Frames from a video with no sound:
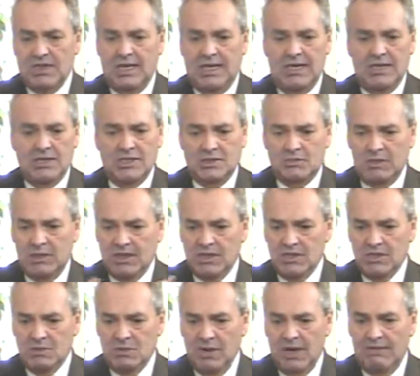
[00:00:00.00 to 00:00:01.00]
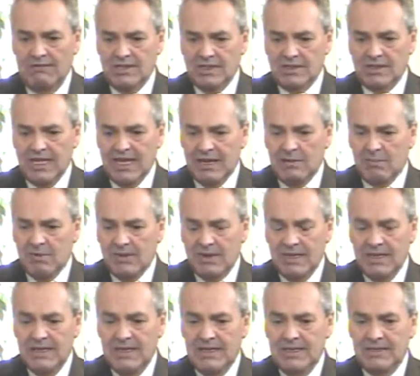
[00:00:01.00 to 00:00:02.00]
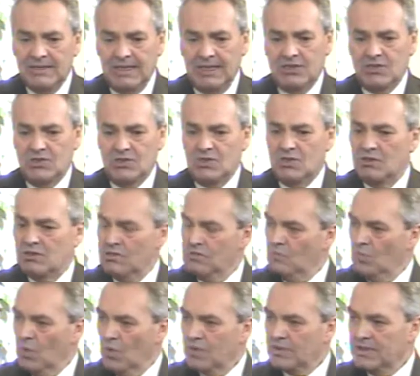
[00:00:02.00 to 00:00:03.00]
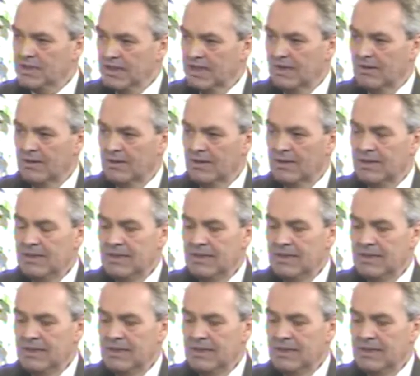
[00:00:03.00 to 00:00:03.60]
and just because you have this label that you shouldn't work together.